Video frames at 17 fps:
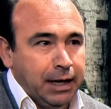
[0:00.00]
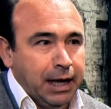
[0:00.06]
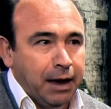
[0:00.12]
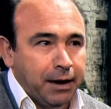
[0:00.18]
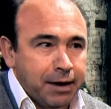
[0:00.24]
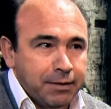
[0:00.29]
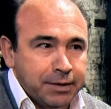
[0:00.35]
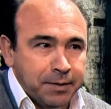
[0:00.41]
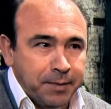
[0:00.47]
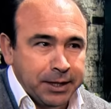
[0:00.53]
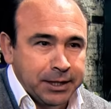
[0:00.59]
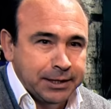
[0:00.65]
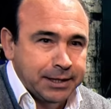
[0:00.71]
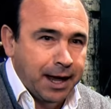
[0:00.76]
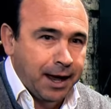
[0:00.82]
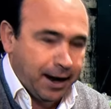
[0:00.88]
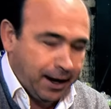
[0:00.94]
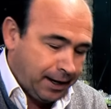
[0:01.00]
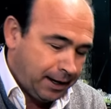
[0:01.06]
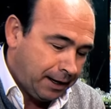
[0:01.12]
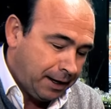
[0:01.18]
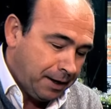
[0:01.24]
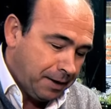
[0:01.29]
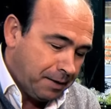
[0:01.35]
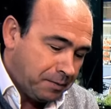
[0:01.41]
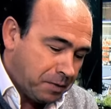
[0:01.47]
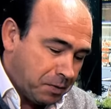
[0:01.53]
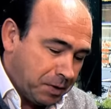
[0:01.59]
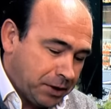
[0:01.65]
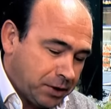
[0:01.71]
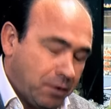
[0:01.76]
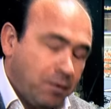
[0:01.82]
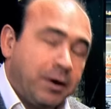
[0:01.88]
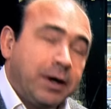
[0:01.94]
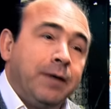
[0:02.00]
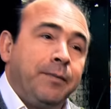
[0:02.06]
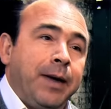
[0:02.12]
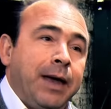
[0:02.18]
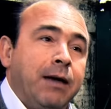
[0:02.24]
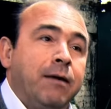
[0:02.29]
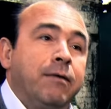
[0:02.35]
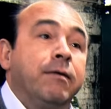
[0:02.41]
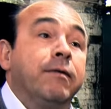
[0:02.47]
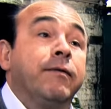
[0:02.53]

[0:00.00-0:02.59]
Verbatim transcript: I know it's a bit sad, but we're talking about